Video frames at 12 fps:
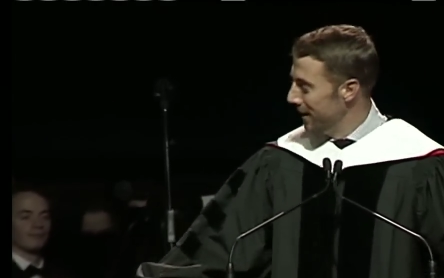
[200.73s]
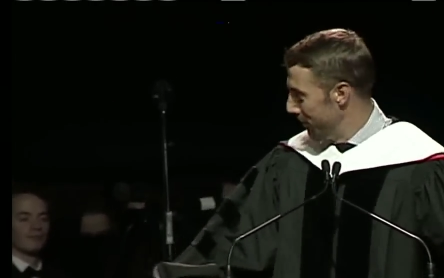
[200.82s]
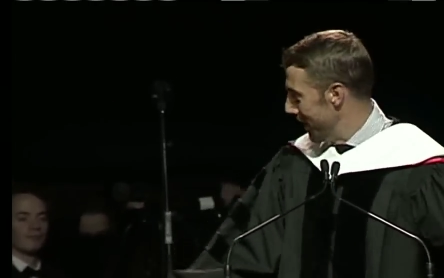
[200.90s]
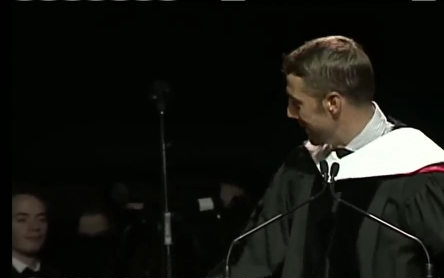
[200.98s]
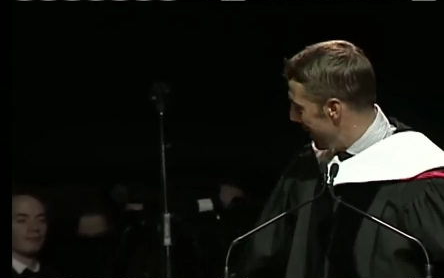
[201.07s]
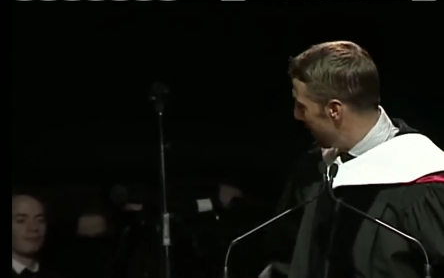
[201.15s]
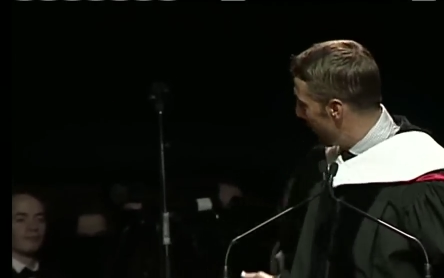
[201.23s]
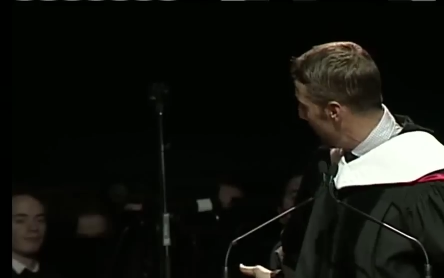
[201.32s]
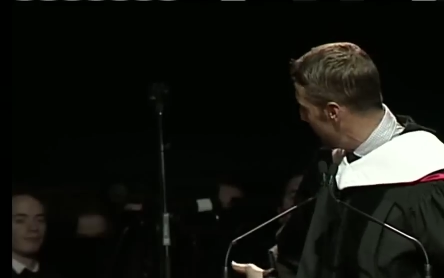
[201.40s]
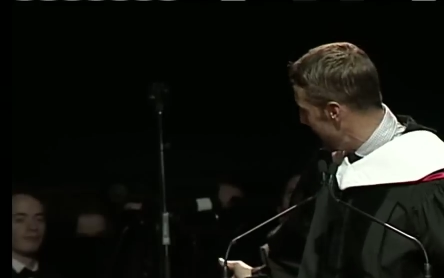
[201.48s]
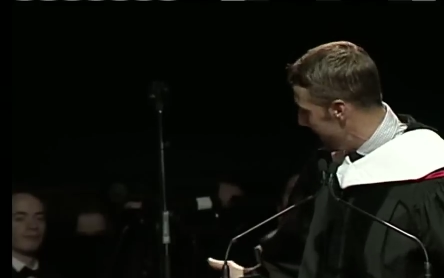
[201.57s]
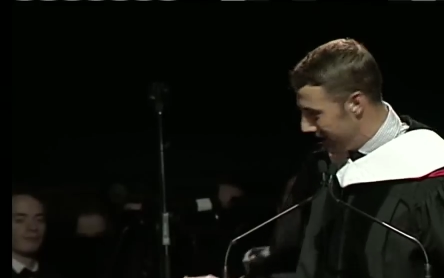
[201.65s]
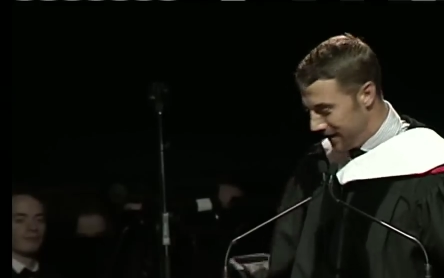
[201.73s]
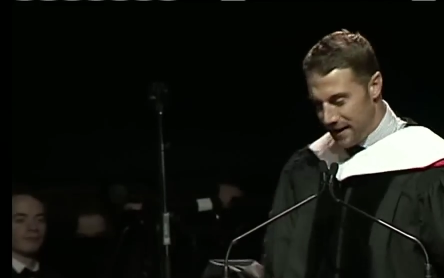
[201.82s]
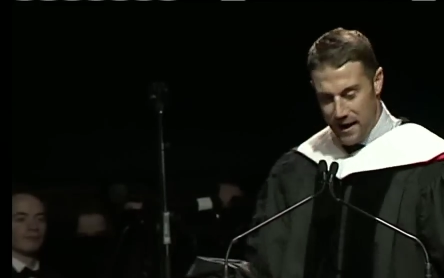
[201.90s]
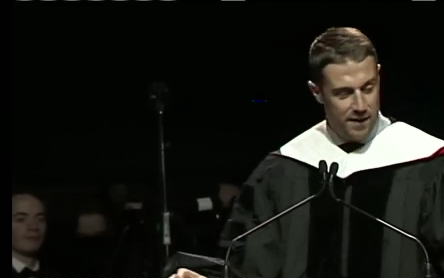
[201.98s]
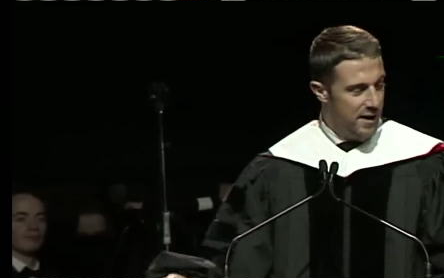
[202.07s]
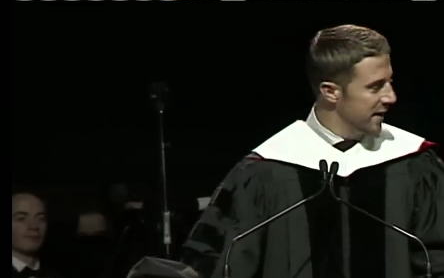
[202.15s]
Speaker 1: President Pershing
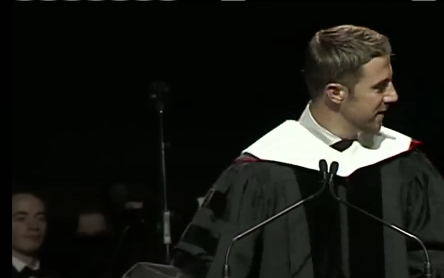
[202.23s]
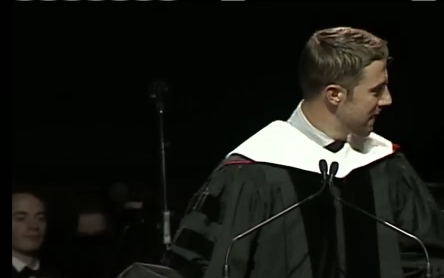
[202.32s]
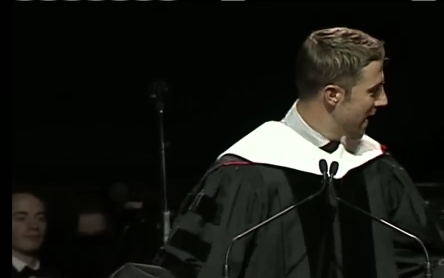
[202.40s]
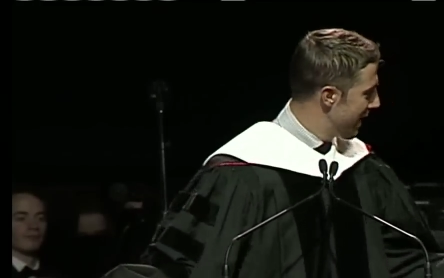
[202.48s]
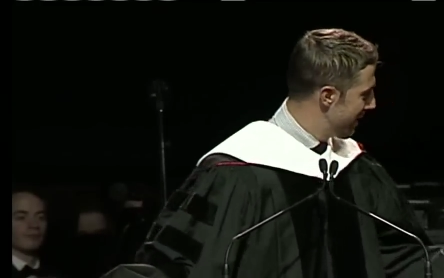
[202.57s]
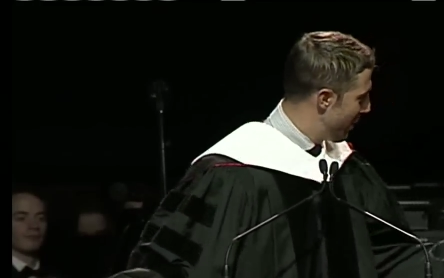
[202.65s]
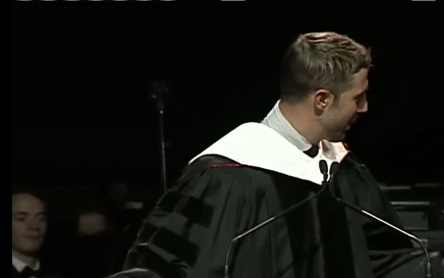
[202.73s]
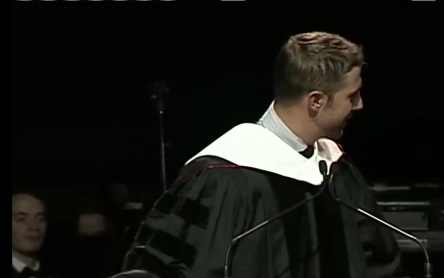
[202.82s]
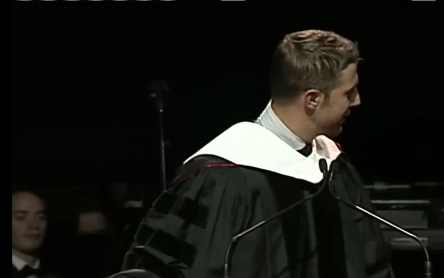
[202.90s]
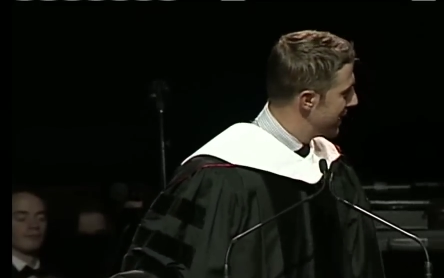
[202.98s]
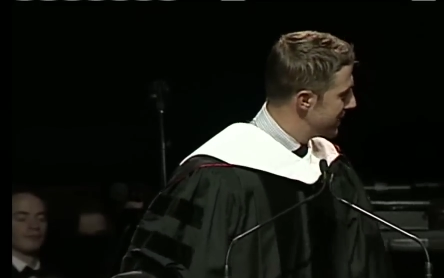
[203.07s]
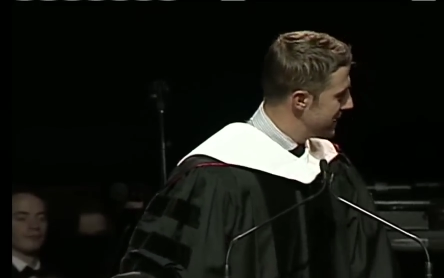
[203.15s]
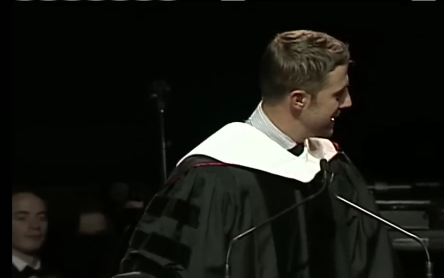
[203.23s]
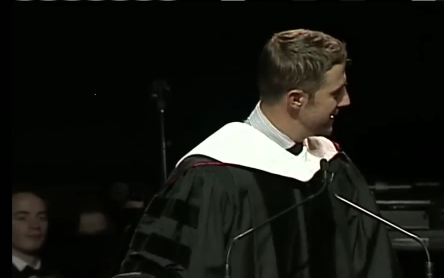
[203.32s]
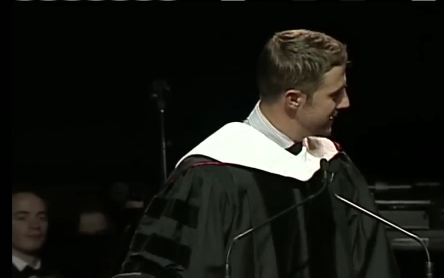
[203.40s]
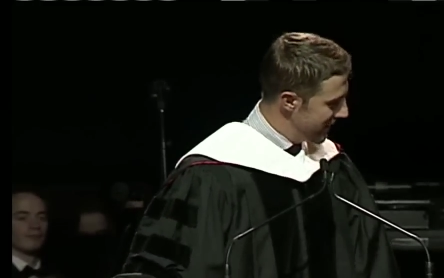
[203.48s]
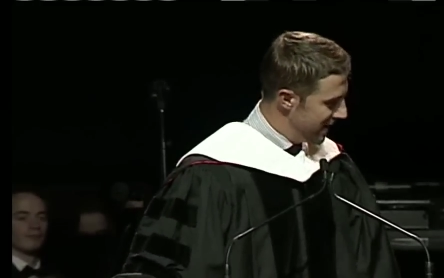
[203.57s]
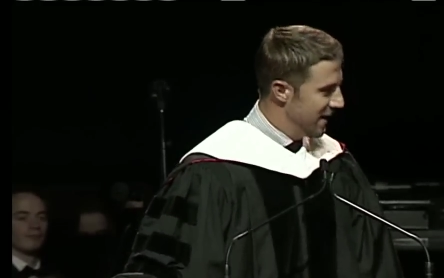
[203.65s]
and the entire Board of
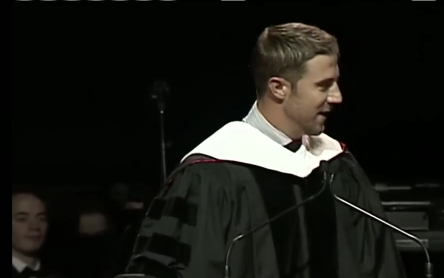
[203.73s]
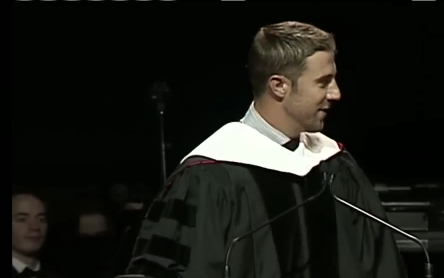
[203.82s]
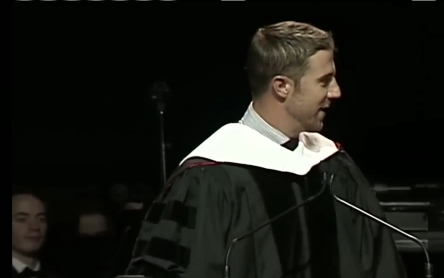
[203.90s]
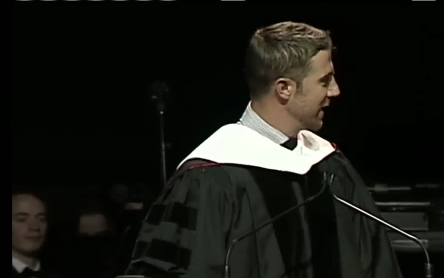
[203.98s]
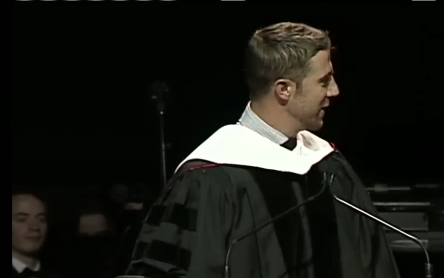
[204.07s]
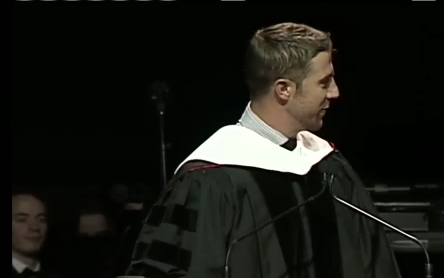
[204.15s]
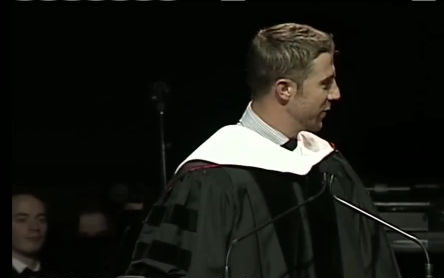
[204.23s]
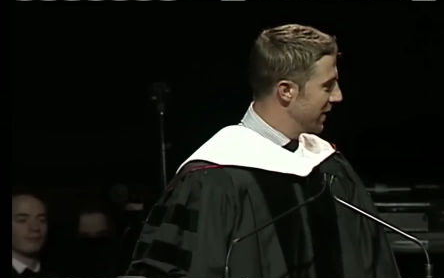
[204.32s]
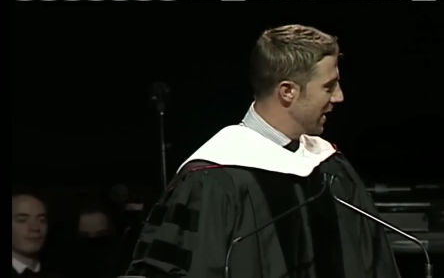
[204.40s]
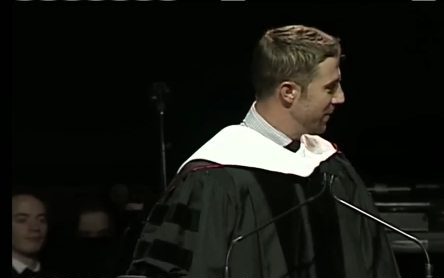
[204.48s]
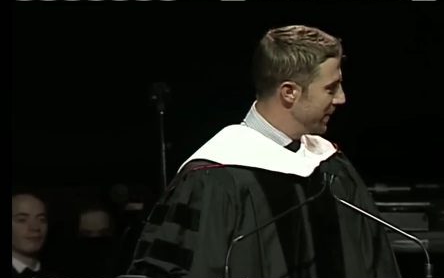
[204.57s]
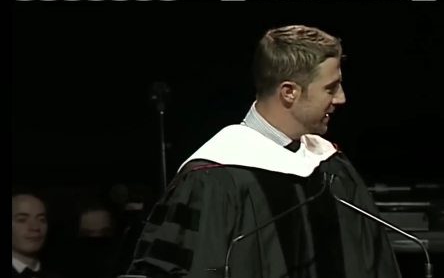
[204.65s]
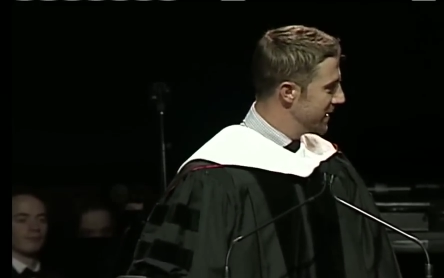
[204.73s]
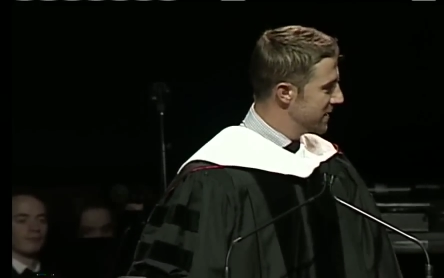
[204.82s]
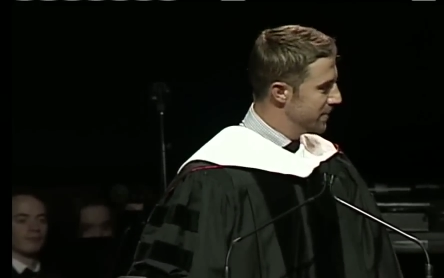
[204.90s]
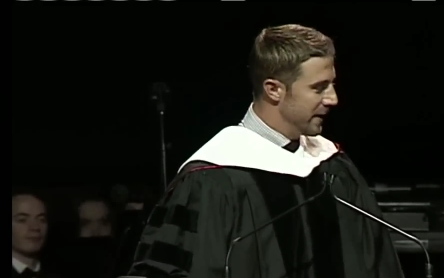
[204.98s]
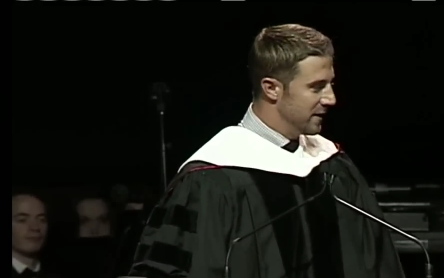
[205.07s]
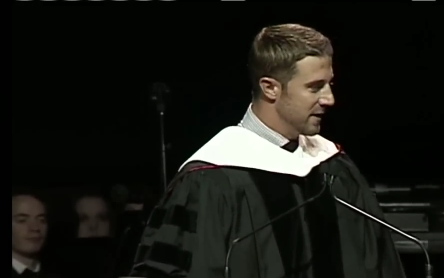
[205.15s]
Trustees, thank you for allowing me to
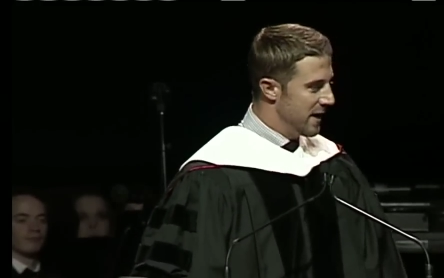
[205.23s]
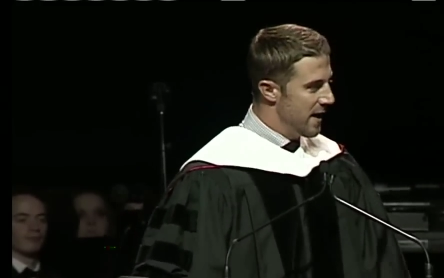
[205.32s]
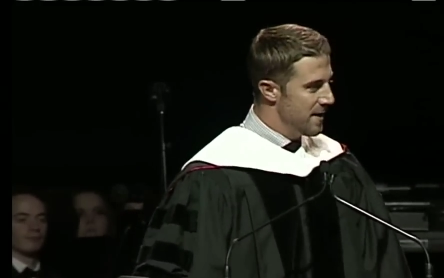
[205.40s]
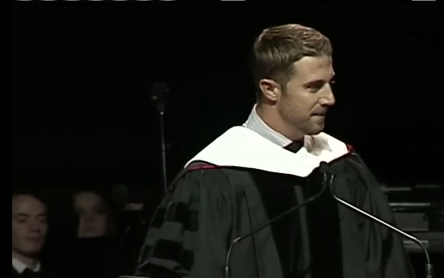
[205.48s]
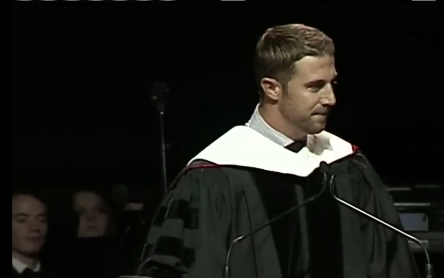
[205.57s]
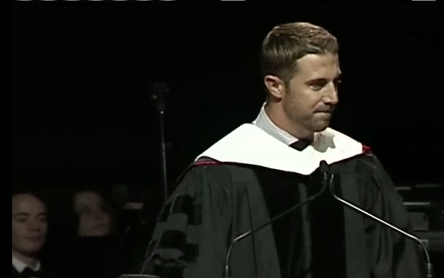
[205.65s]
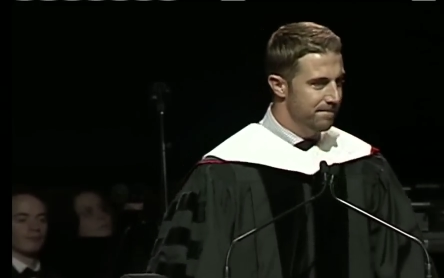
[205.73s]
speak today.